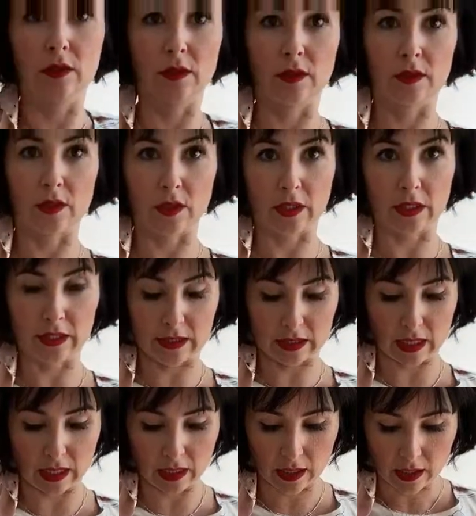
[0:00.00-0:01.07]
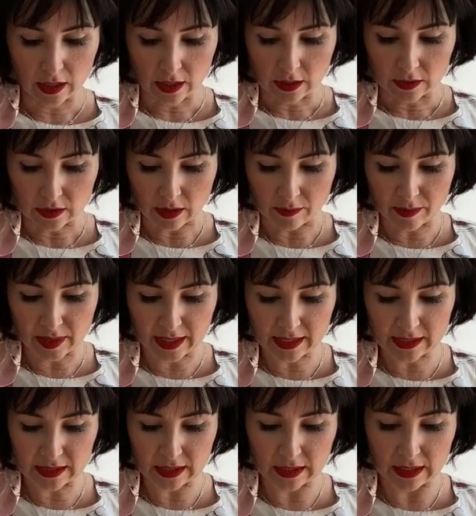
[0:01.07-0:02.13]
So you can see. So I'm
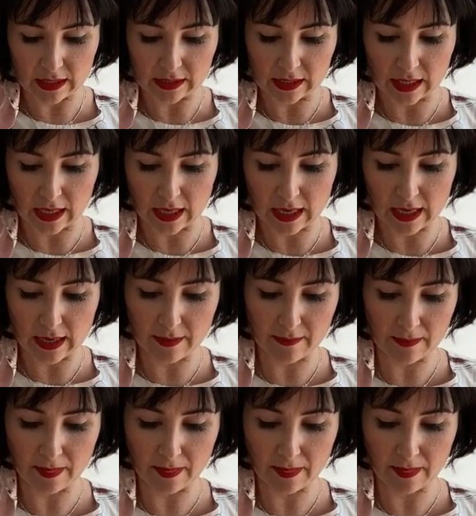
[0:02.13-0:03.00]
pleating this here,